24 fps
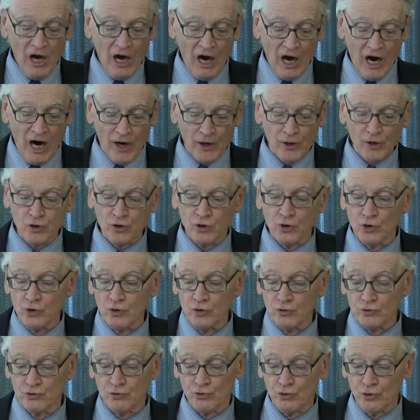
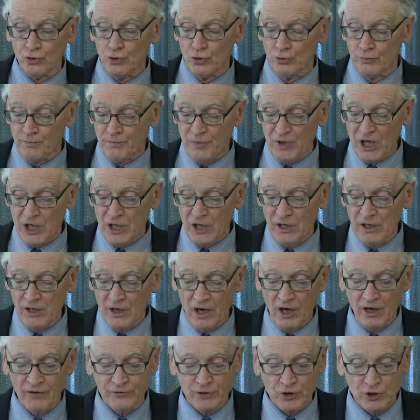Article 2B
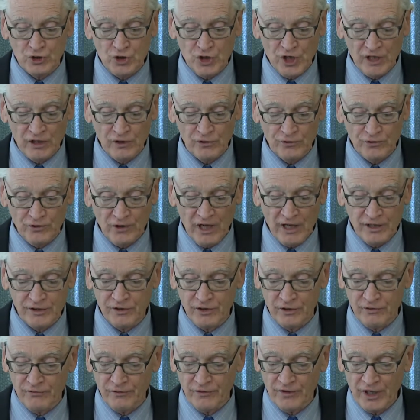of the Genocide
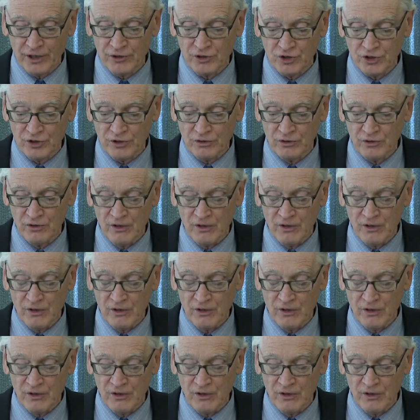Convention,